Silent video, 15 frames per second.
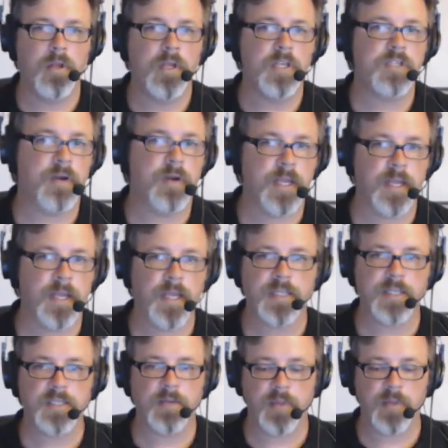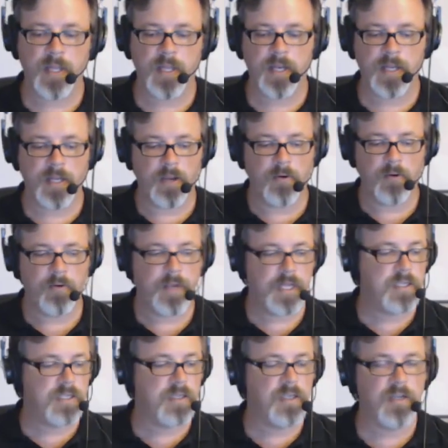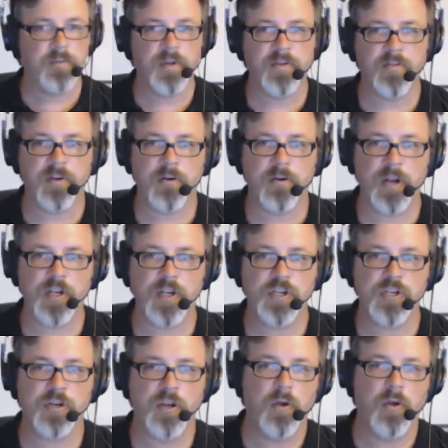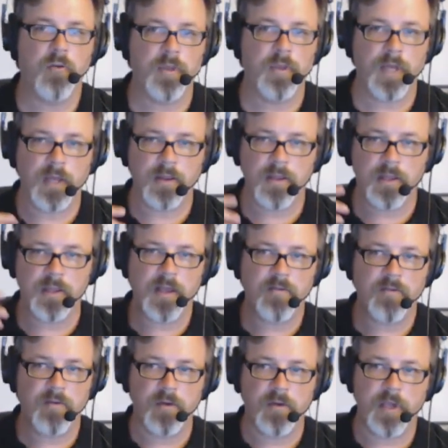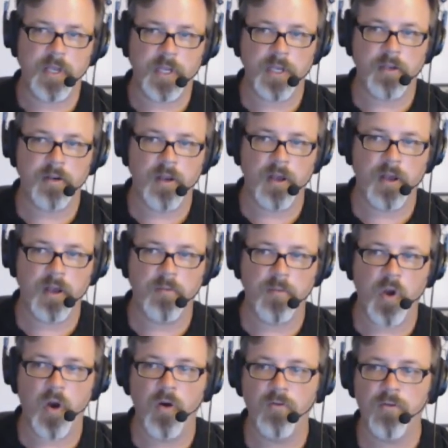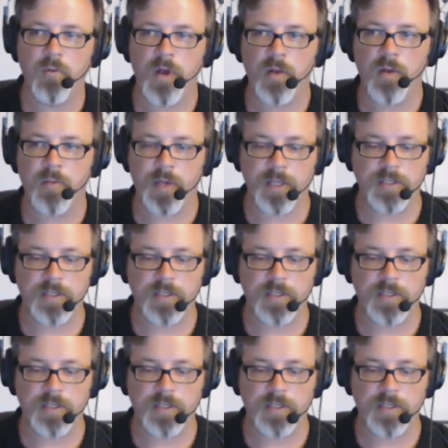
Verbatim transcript: so I can get something that you know gets a little bit of a crunch without the level getting um, overwhelming.